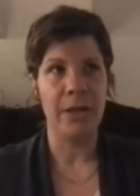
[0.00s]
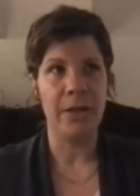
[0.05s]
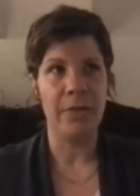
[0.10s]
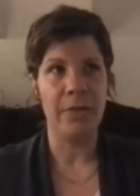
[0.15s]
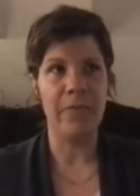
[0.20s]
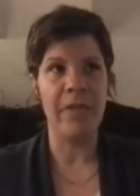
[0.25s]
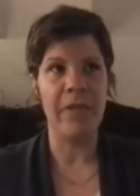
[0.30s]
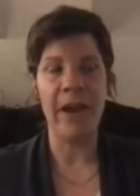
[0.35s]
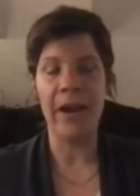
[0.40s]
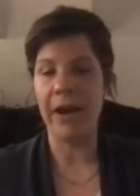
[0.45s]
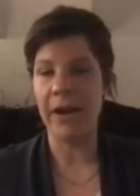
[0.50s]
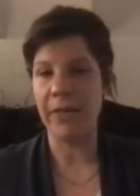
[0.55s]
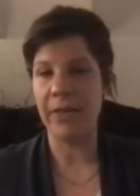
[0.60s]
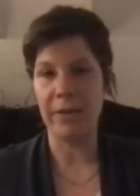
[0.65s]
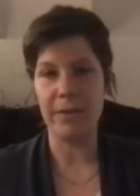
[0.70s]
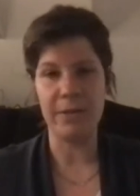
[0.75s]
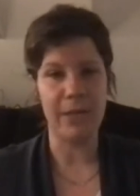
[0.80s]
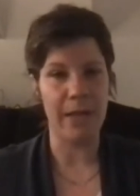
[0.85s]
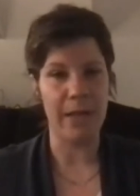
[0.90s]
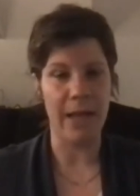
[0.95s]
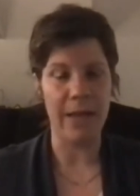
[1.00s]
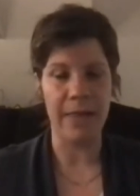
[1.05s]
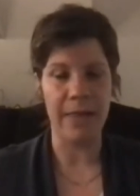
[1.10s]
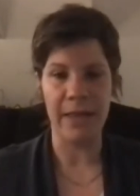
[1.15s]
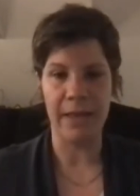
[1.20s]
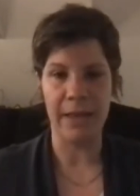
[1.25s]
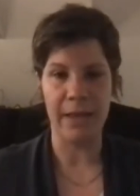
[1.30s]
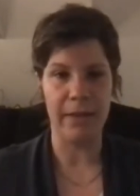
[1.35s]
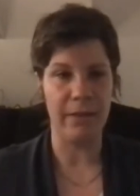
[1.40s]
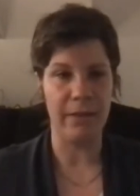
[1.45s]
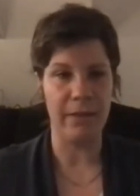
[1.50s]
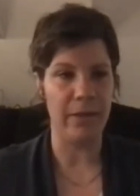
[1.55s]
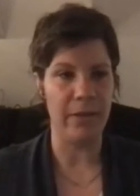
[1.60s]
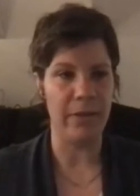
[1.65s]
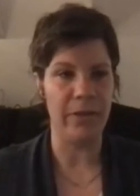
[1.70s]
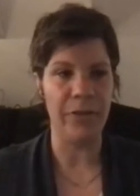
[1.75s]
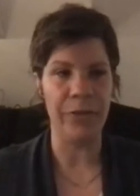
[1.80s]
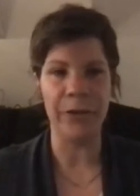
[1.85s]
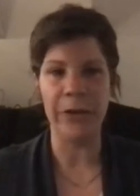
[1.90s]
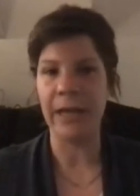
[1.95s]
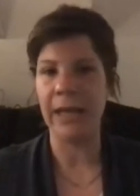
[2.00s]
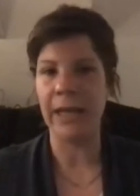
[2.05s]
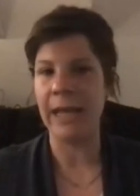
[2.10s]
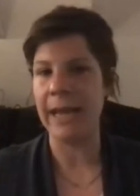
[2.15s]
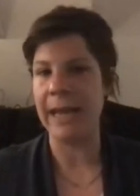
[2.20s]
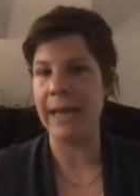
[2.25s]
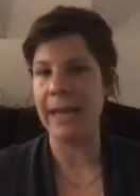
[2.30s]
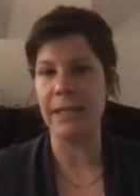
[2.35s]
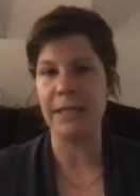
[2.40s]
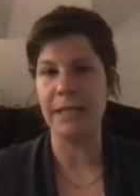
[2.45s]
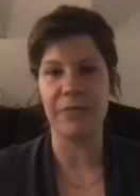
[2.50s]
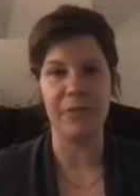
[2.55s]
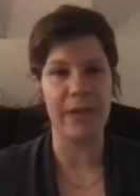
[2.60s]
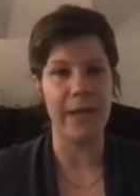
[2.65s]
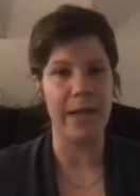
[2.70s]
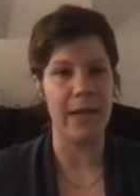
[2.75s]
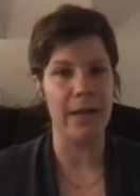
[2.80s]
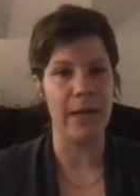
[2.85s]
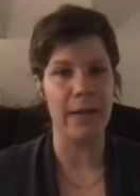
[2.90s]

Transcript: very there's i think 38 different